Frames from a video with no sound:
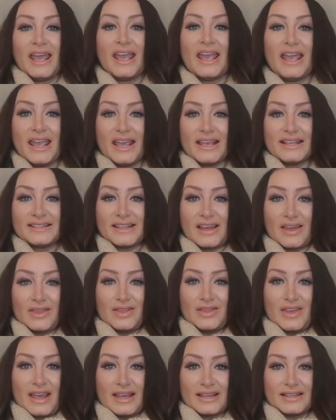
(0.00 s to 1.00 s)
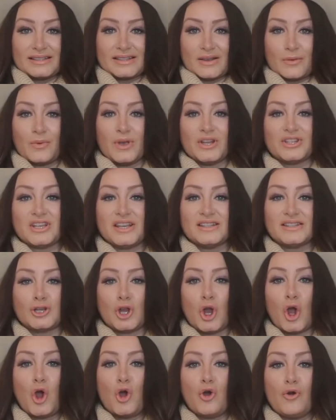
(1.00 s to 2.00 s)
is this, which is
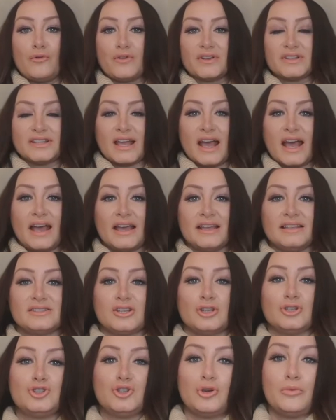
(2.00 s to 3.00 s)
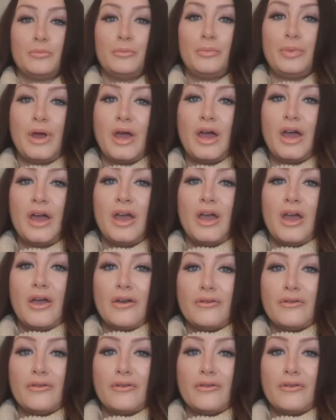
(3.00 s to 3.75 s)
an oversized jumper